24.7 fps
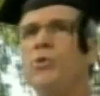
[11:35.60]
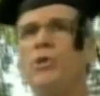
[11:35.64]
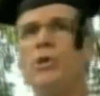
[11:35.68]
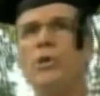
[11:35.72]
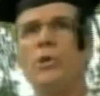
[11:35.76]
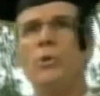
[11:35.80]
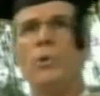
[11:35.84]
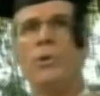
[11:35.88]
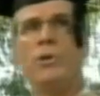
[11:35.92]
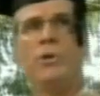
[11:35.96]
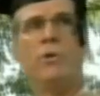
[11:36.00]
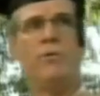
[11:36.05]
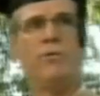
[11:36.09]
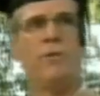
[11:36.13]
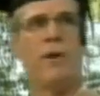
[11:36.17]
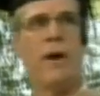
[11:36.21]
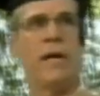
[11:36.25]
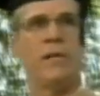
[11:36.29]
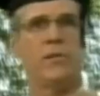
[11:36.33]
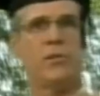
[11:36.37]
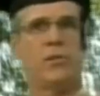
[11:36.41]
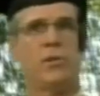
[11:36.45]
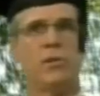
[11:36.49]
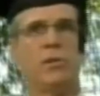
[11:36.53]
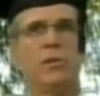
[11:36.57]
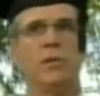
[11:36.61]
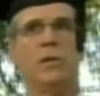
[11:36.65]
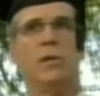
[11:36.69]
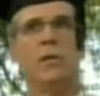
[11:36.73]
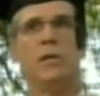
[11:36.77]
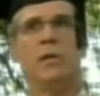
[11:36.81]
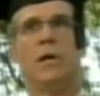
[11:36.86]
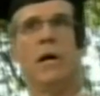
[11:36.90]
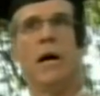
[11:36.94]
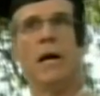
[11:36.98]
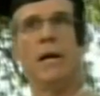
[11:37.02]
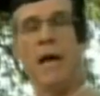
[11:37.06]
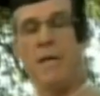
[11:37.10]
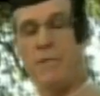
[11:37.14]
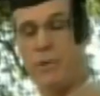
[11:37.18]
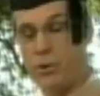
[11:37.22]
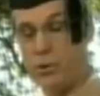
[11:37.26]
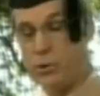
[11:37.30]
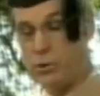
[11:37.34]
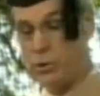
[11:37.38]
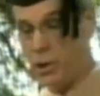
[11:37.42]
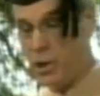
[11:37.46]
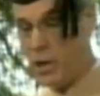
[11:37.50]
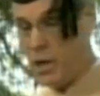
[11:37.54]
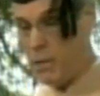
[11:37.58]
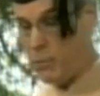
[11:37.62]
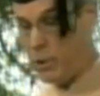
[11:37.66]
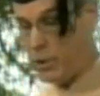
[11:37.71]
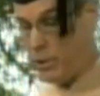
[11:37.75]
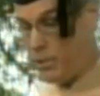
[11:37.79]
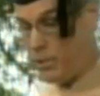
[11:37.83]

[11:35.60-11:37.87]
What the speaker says: do when you face an ethical dilemma?